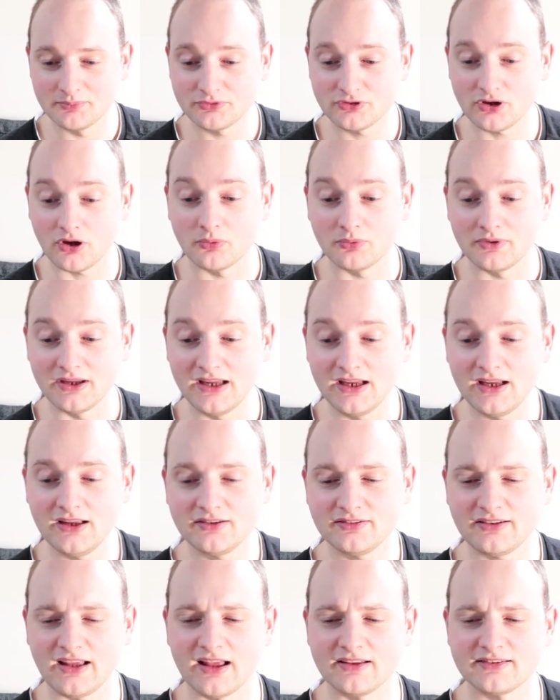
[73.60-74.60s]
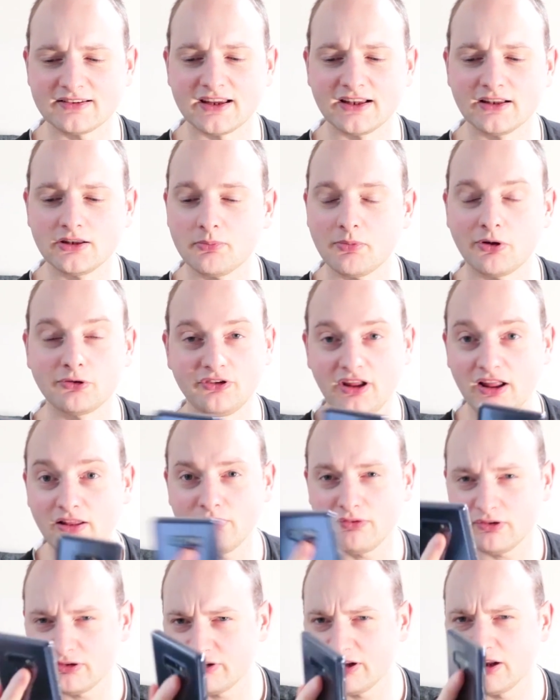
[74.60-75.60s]
So he is asking the most
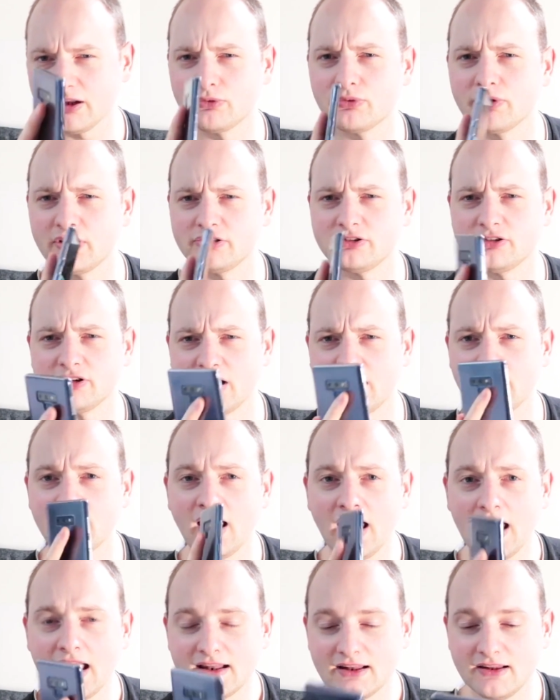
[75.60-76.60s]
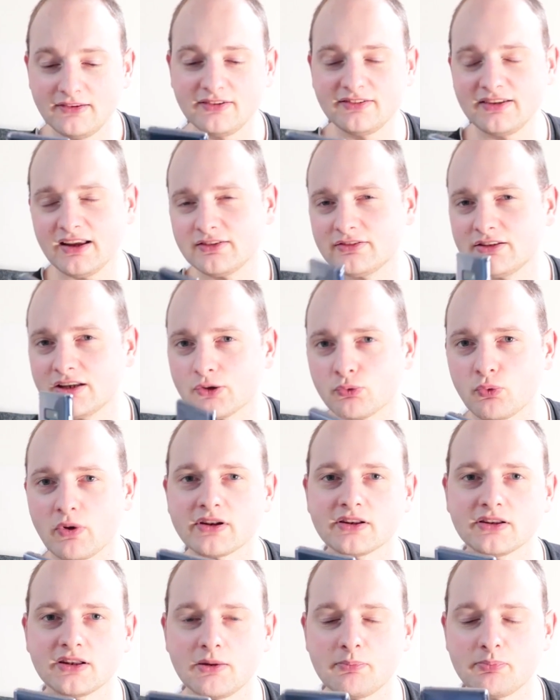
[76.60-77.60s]
interesting question, and this is actually
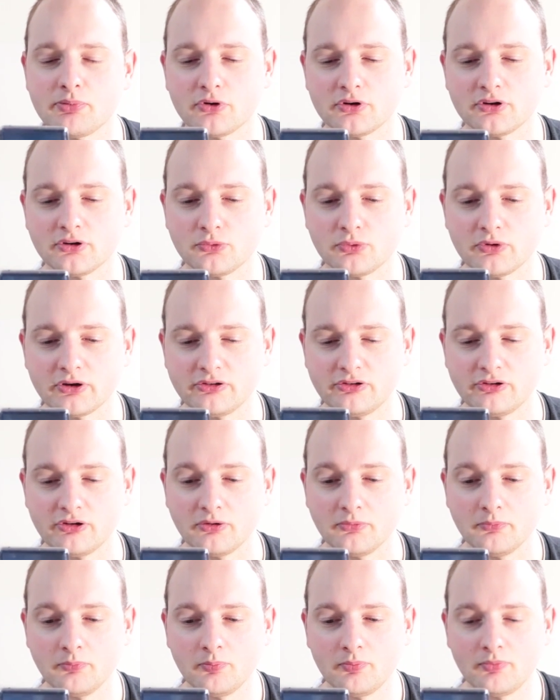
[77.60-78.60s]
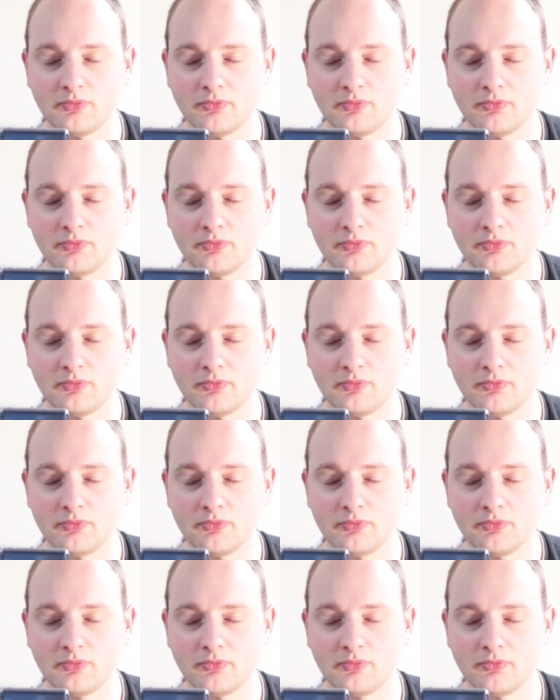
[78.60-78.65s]
quite an important question.